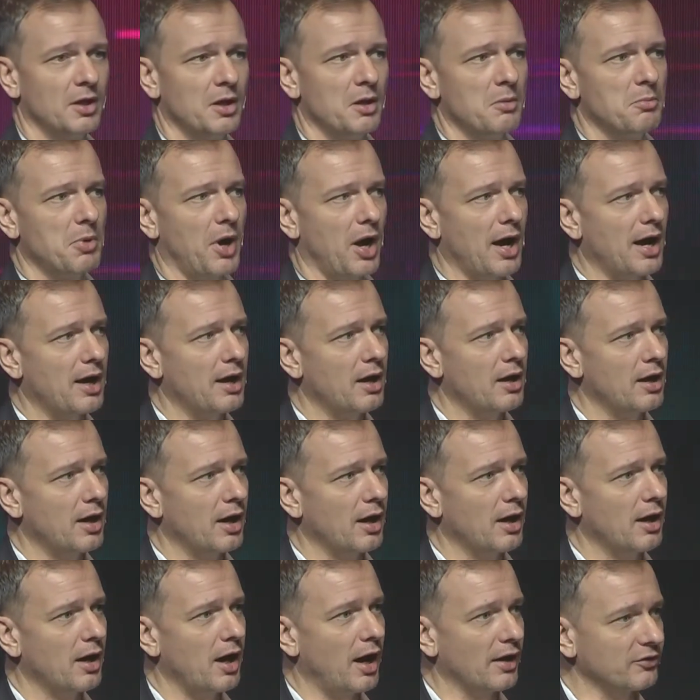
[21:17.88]
But
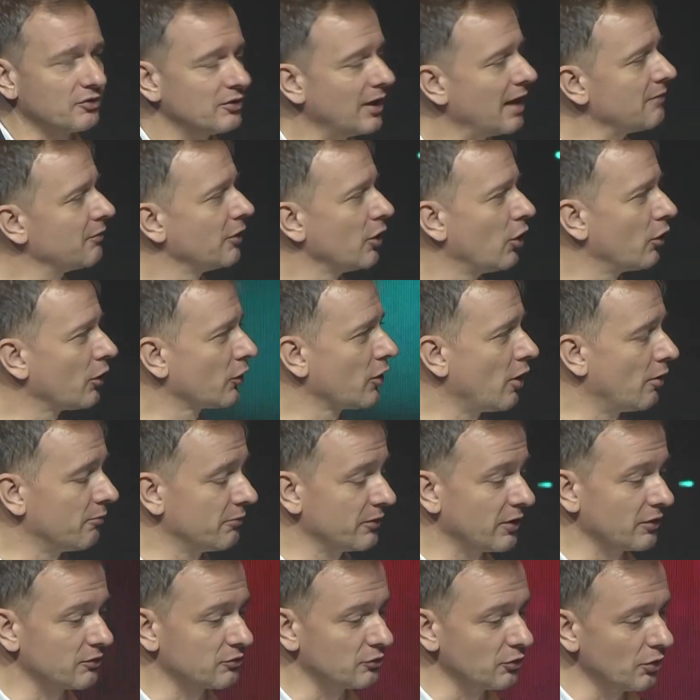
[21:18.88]
I still have a lot of
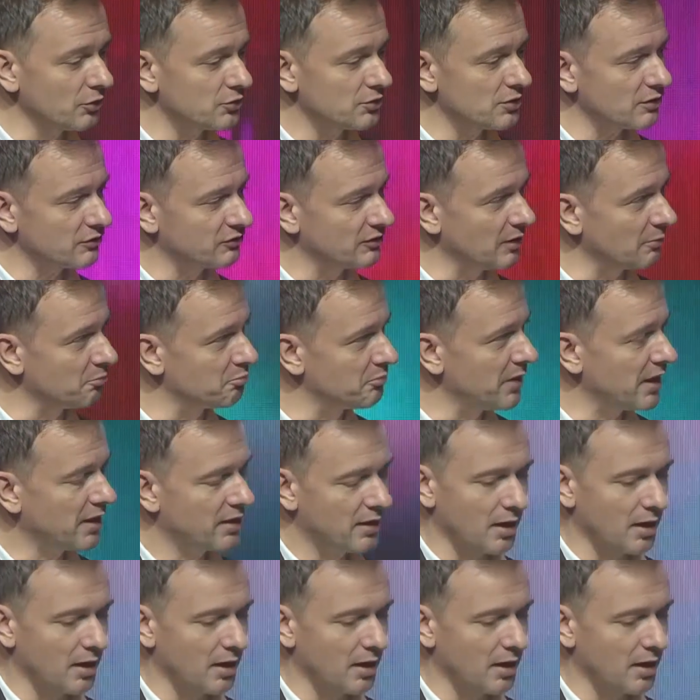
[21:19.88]
confidence, not just in big